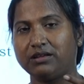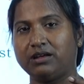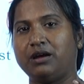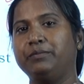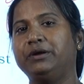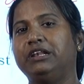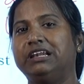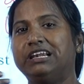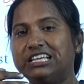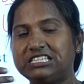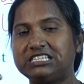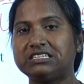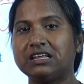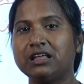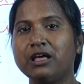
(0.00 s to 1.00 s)

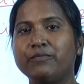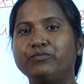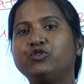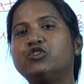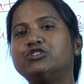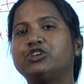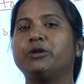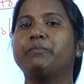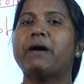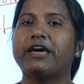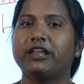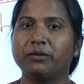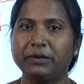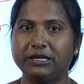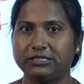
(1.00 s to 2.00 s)
list, those are
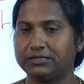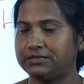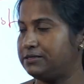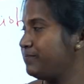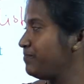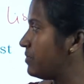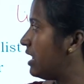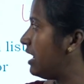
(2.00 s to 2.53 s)
parameters.